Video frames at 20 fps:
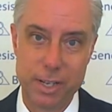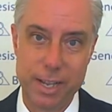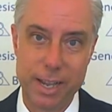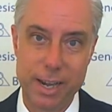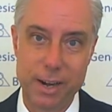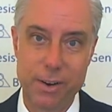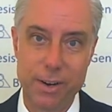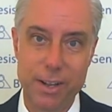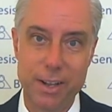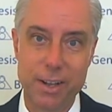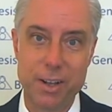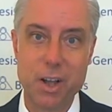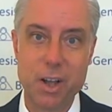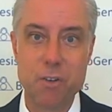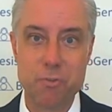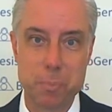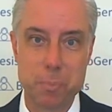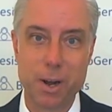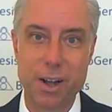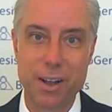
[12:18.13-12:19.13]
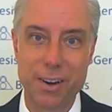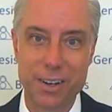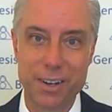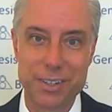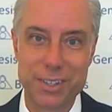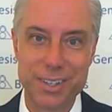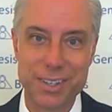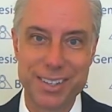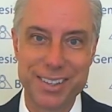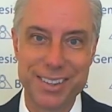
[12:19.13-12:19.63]
area of
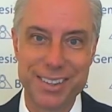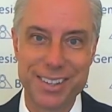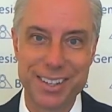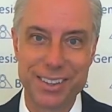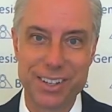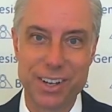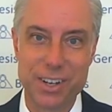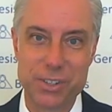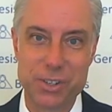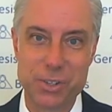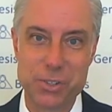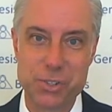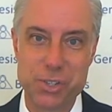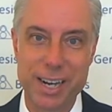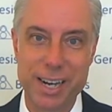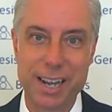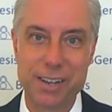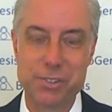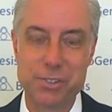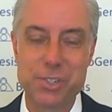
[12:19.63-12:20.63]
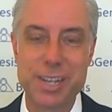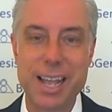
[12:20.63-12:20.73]
product that Lantos announced,